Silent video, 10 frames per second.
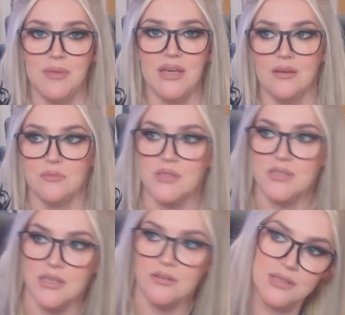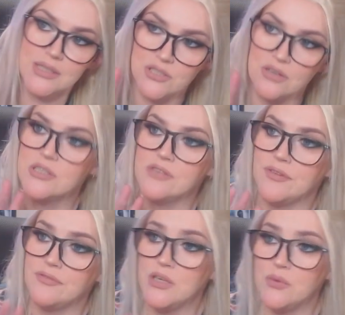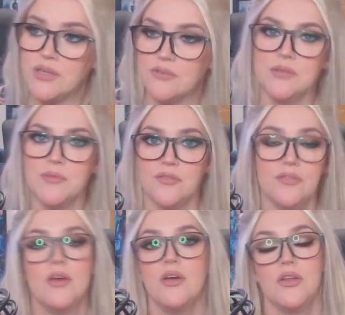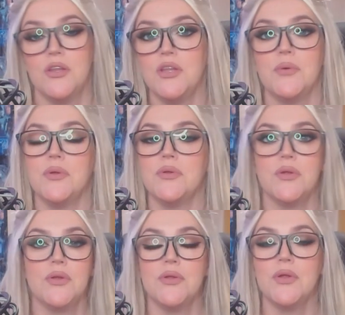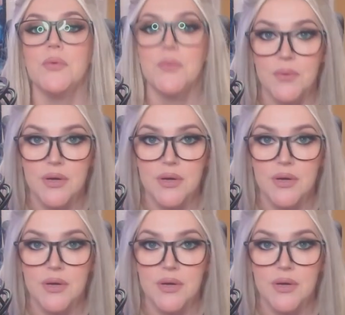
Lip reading: will secretly charge you 50 quid every month. No, no, no, no, no.